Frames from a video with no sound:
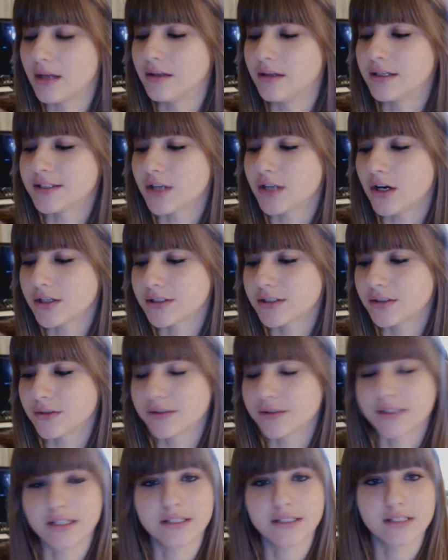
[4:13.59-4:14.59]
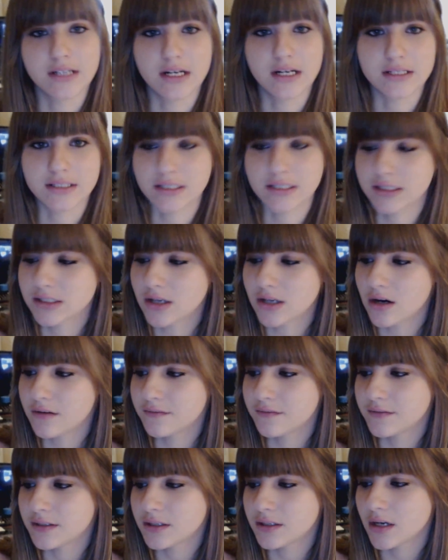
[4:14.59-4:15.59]
then this also says it has a
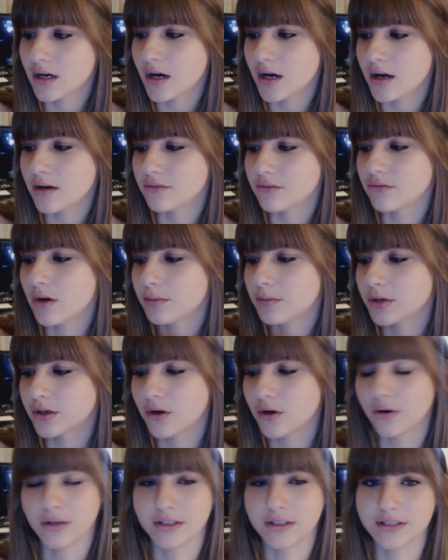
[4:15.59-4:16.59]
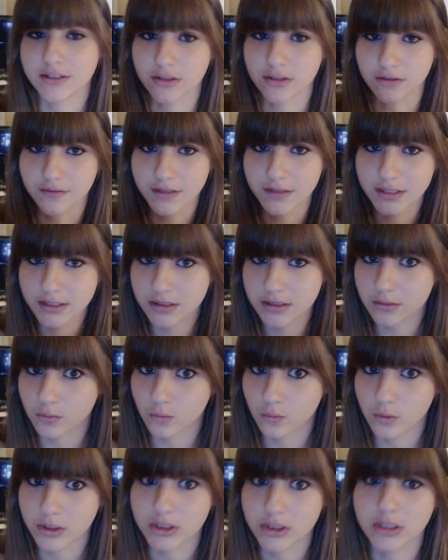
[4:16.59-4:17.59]
soft rubber coated surface,
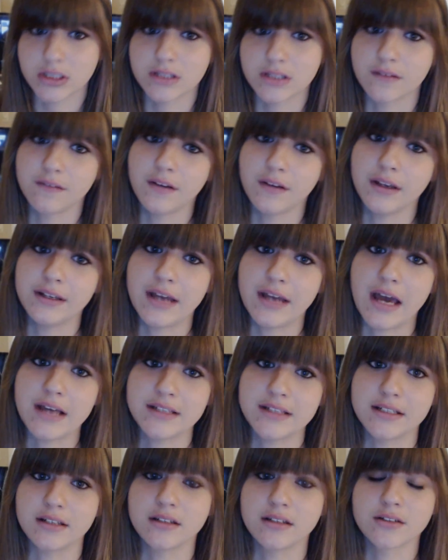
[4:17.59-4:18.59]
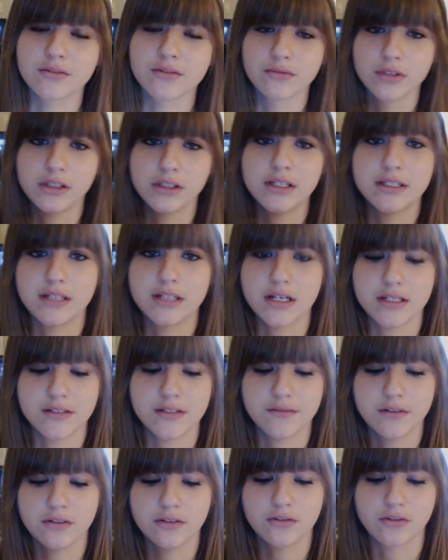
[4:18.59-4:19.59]
which is fantastic. This really
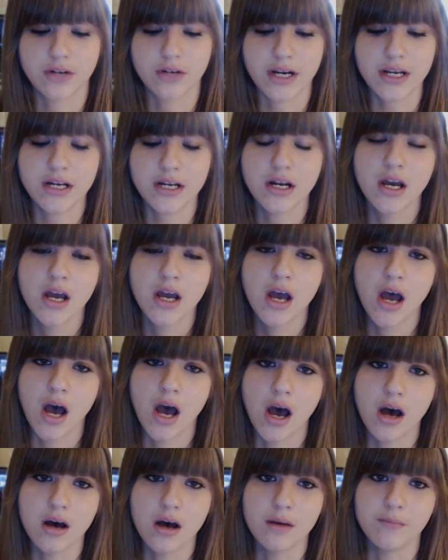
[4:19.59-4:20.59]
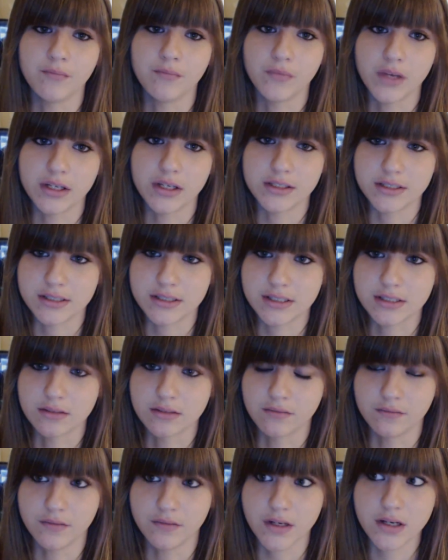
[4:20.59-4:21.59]
does feel great.
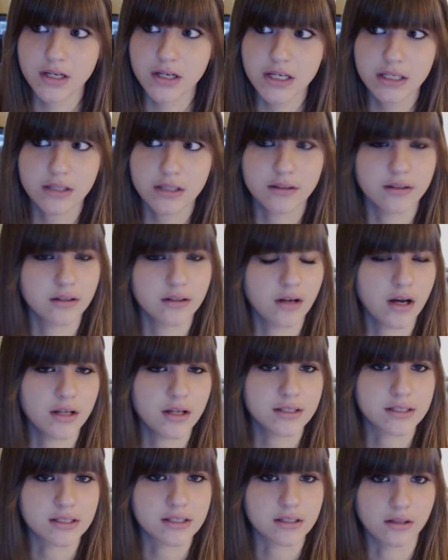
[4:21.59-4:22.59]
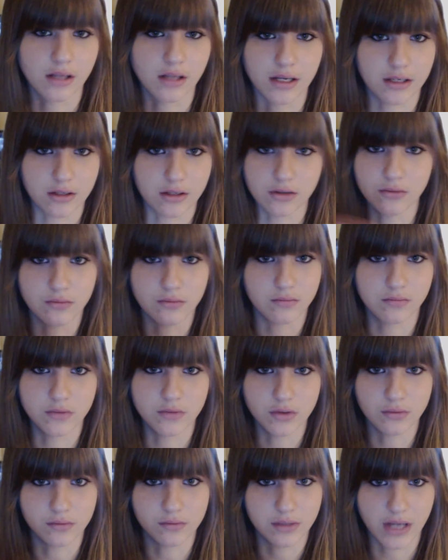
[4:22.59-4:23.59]
It's very like you
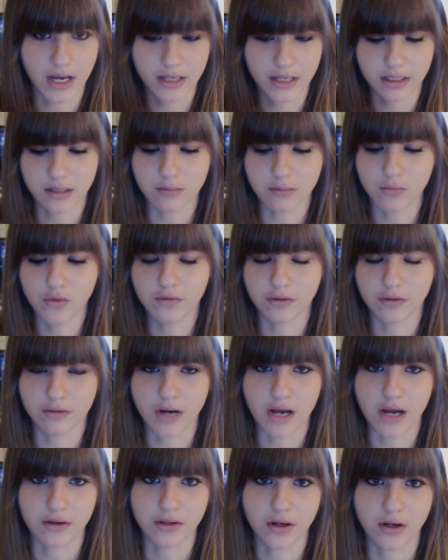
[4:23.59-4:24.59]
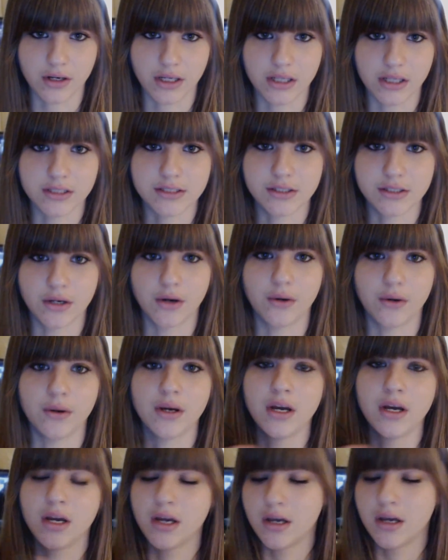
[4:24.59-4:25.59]
kind of can move around on it,
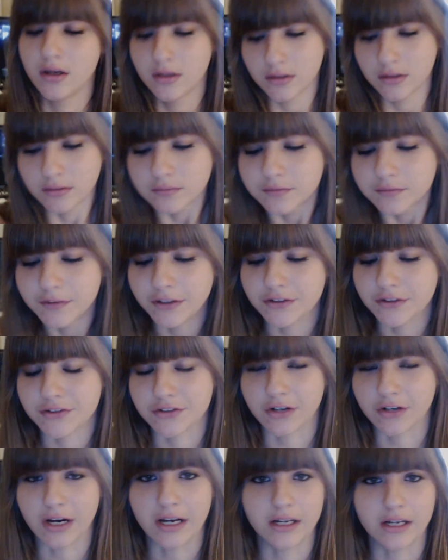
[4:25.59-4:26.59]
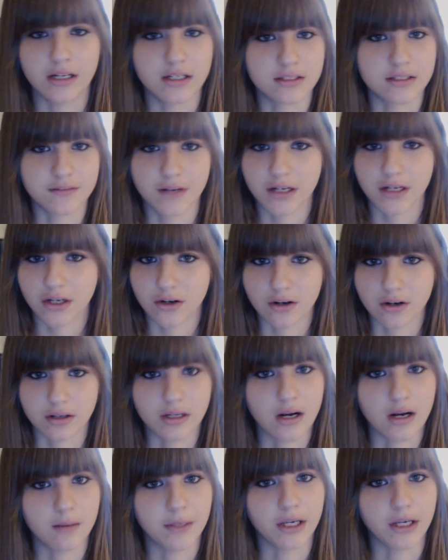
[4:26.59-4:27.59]
so feels great. It's very
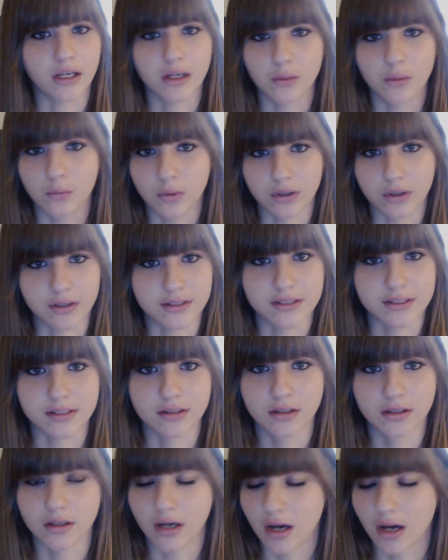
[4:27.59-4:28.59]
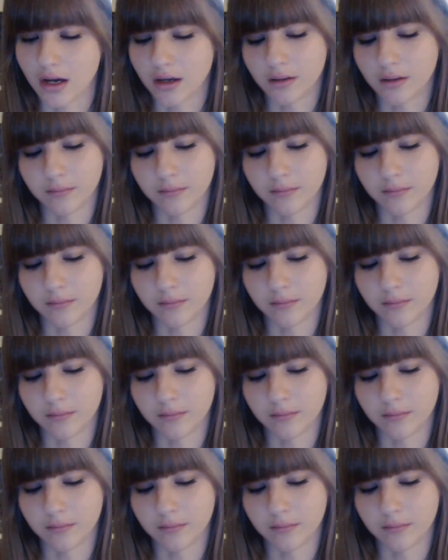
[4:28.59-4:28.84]
ergonomic. It works.